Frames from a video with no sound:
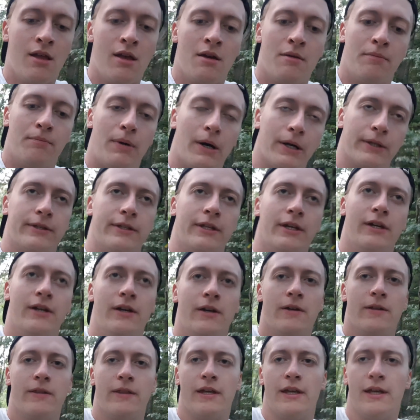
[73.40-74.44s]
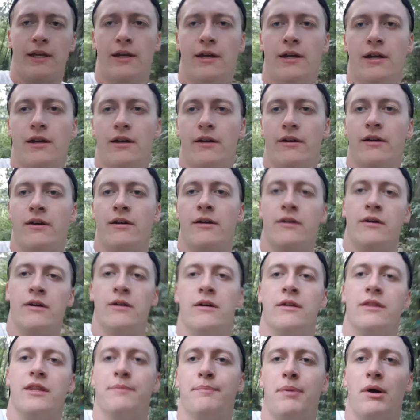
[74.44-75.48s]
But the
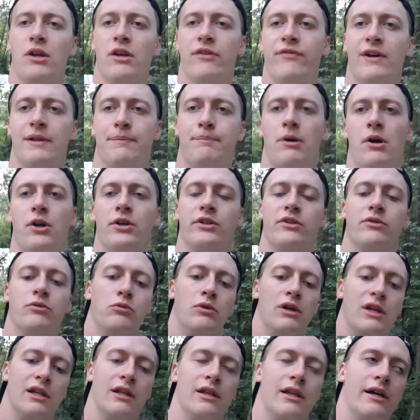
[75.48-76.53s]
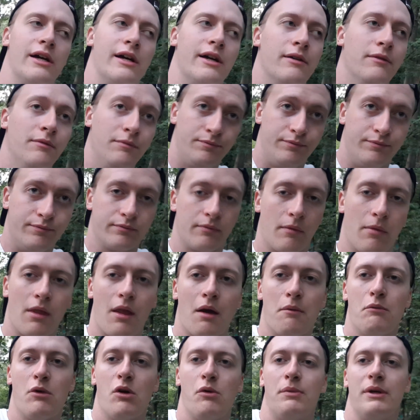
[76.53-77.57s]
body fat part will
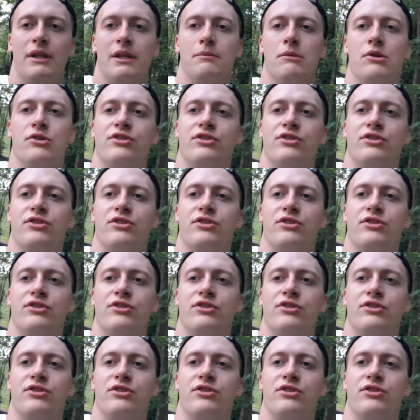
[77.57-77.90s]
be the most